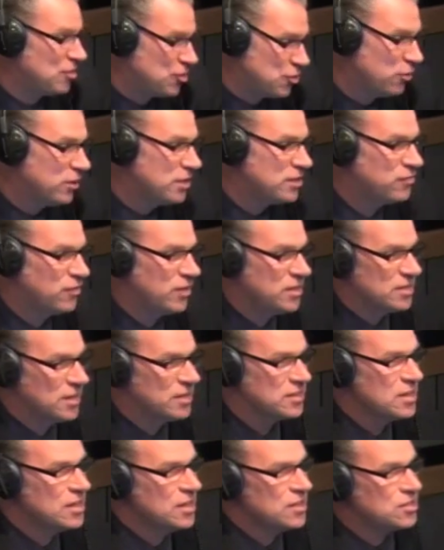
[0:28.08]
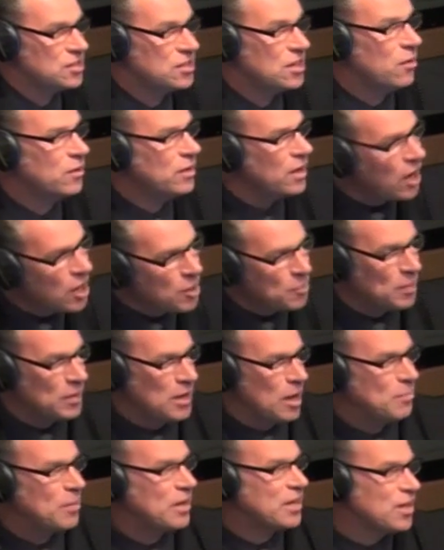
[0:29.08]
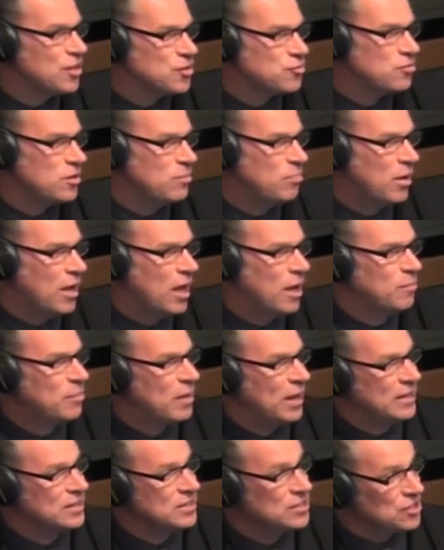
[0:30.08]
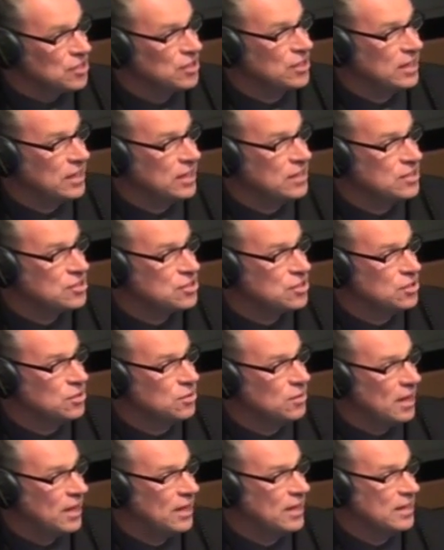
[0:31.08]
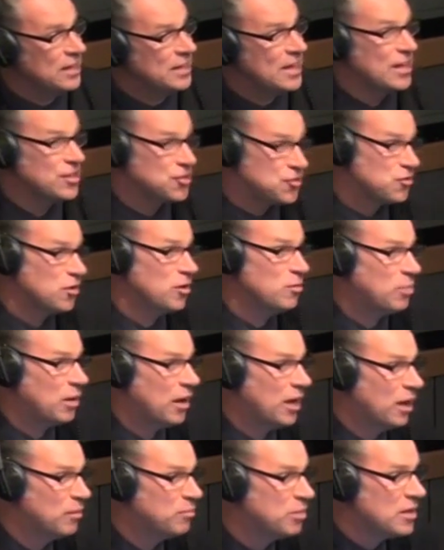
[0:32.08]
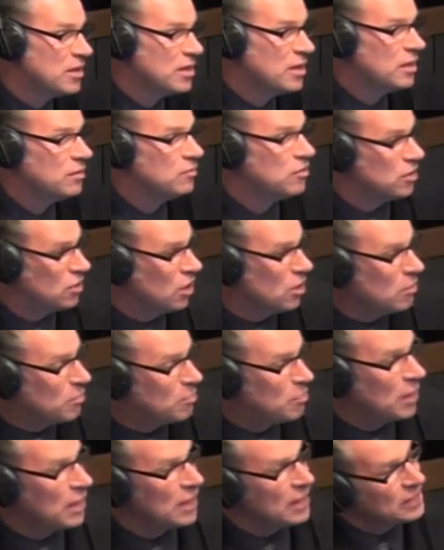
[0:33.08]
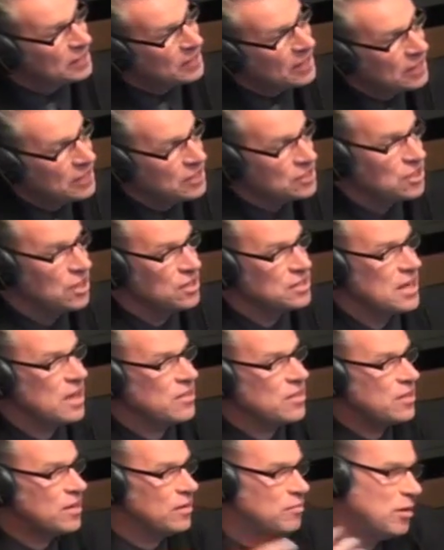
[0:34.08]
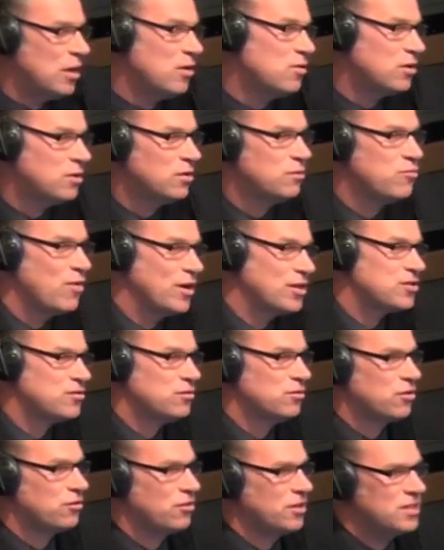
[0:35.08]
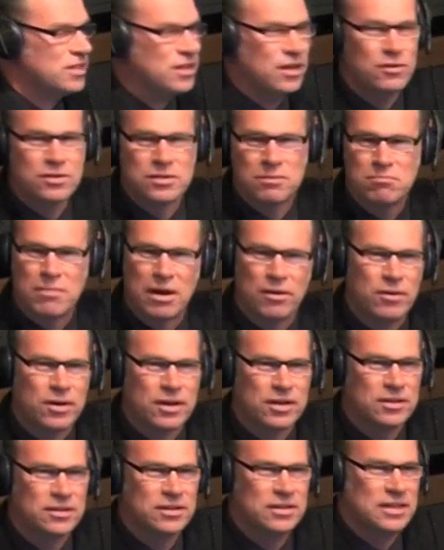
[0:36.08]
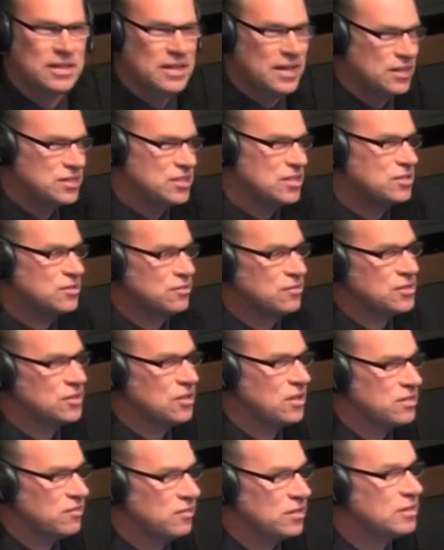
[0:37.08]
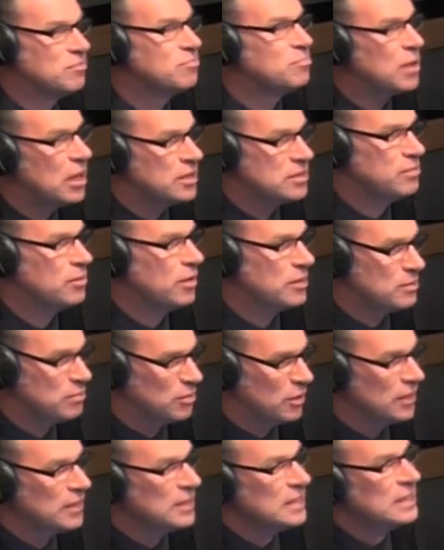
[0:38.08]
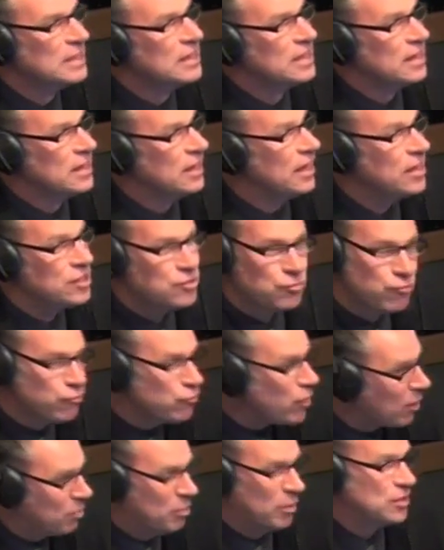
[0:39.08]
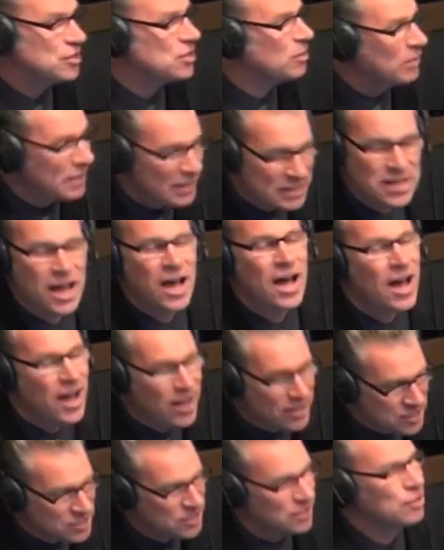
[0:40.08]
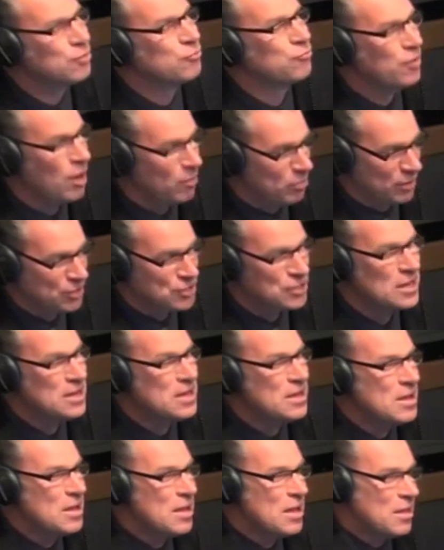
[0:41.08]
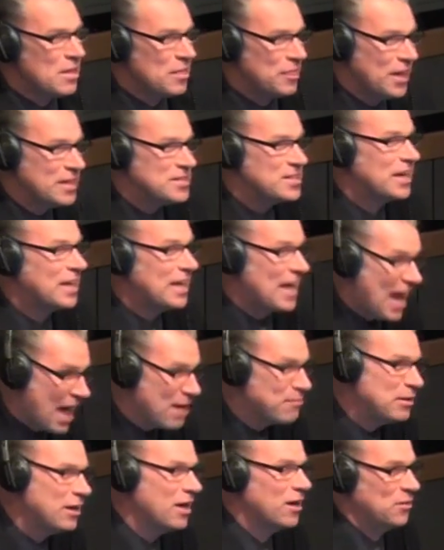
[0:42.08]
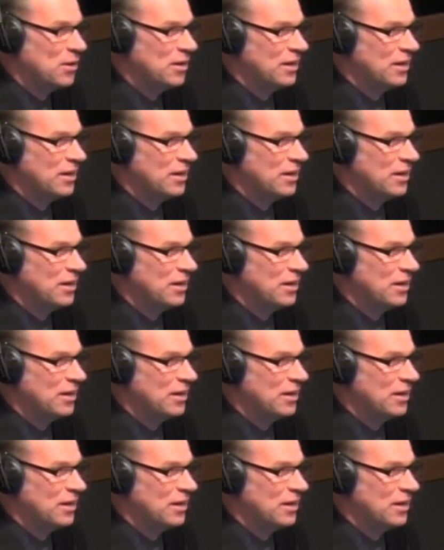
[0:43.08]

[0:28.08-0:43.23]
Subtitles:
choice visit to go and open up a country pub and turn it into a gastropub, you know, and then it turns out that the local restaurant critic who's American, he actually sort of starts having the bloody, bloody, blah. It's rubbish. I mean, it's utter rubbish. There's a cameo